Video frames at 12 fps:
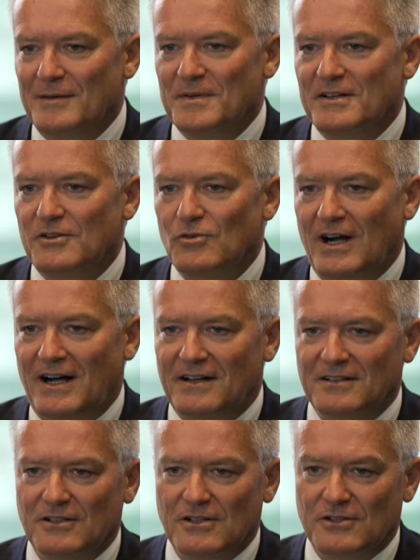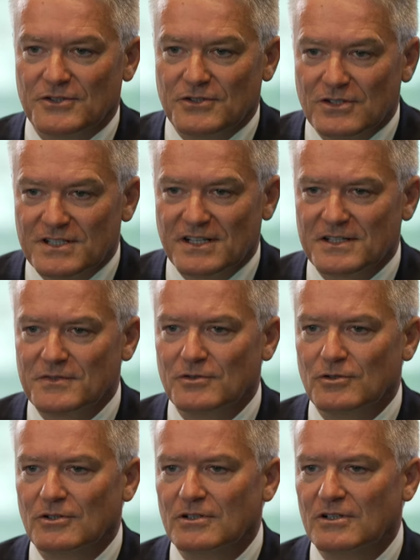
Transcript: I mean, you are a successful,